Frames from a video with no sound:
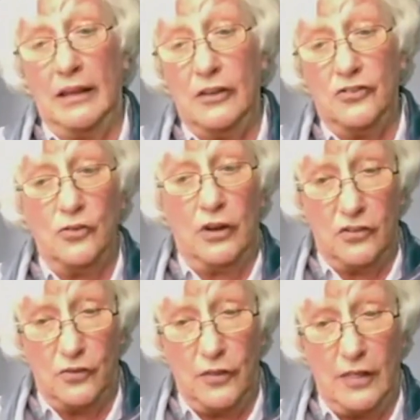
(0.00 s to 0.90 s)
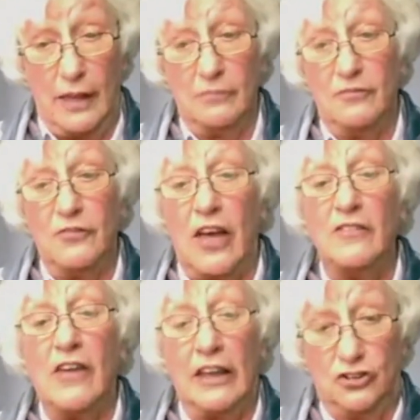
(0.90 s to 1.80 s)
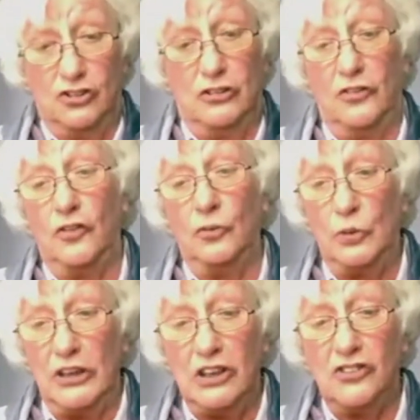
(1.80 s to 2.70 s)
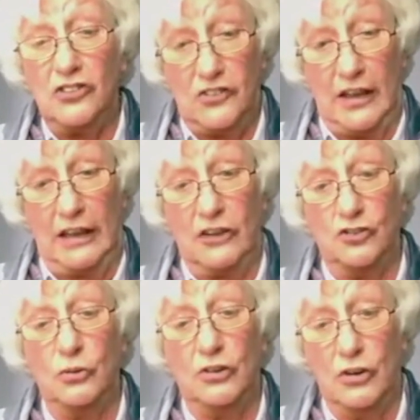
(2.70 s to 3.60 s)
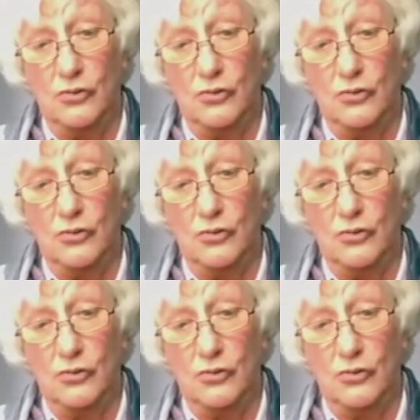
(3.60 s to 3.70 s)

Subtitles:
illustrates for them five actions that we need to take to